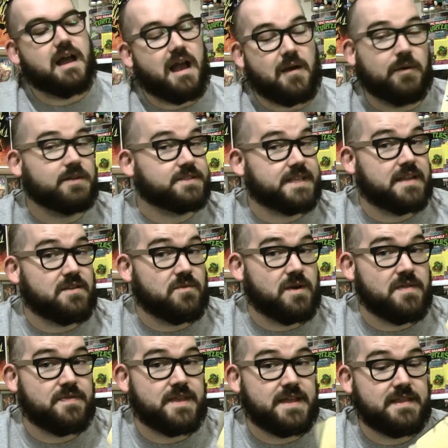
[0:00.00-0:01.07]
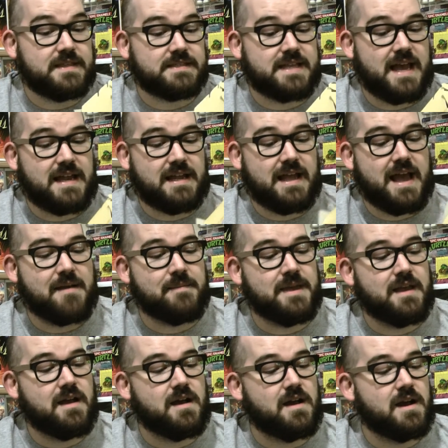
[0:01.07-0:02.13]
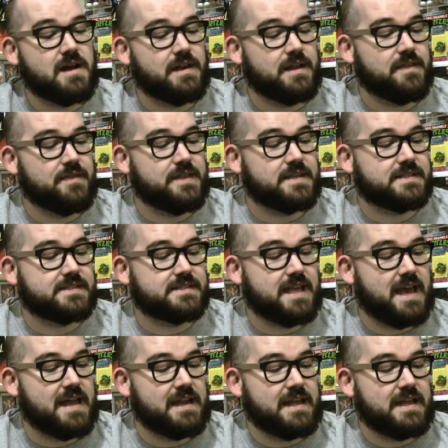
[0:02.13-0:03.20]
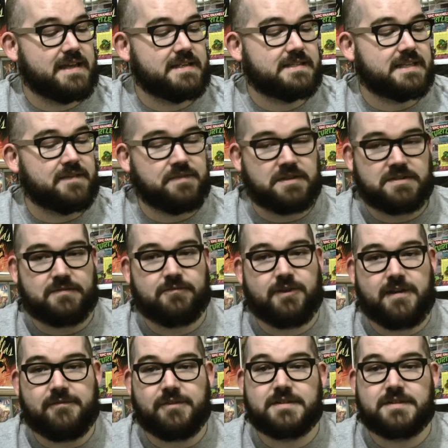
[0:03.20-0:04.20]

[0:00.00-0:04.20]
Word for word: I will say the one thing that's kind of got me on this set is if there's a Fred